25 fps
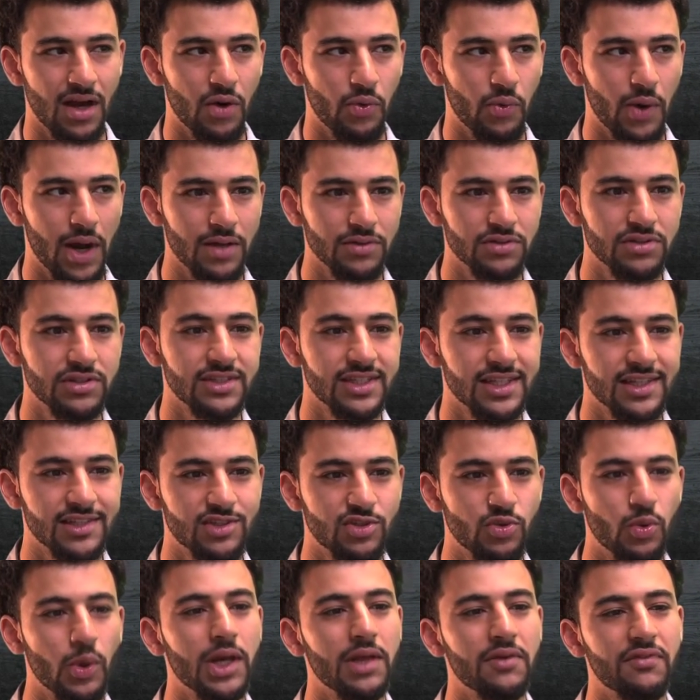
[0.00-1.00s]
around
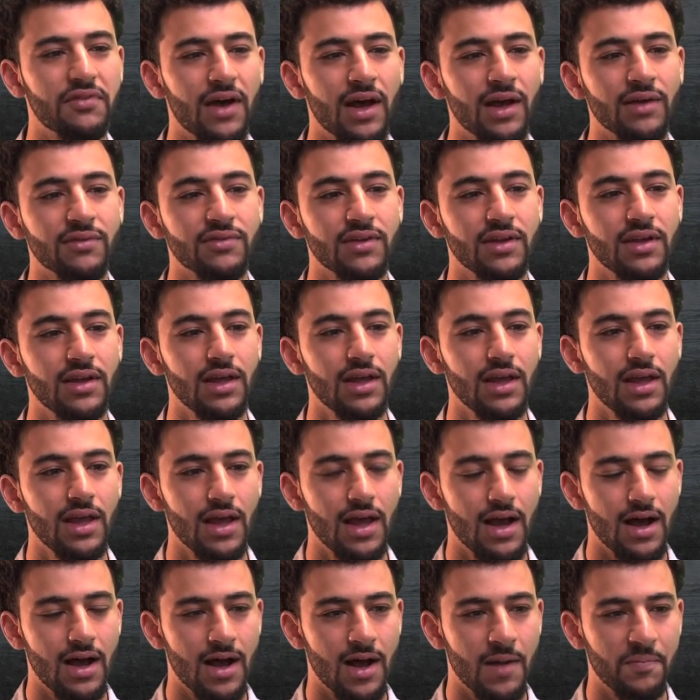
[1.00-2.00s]

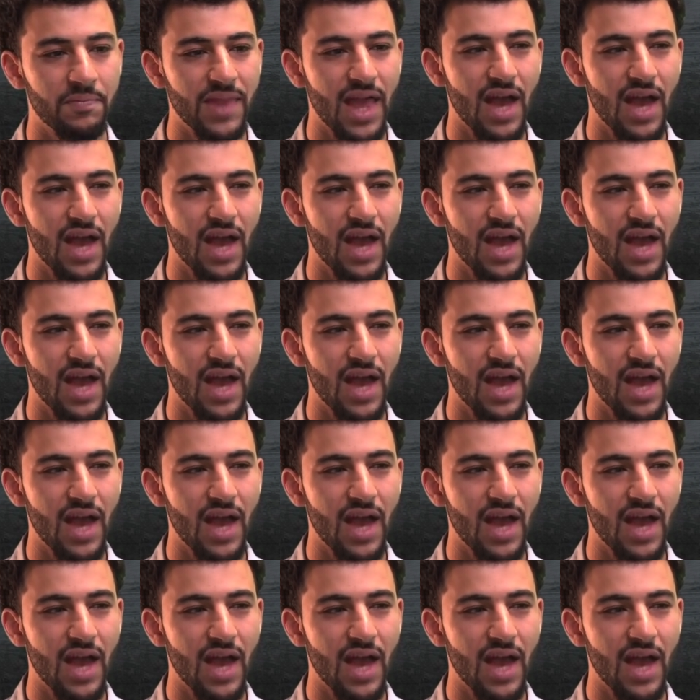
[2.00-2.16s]
6:25.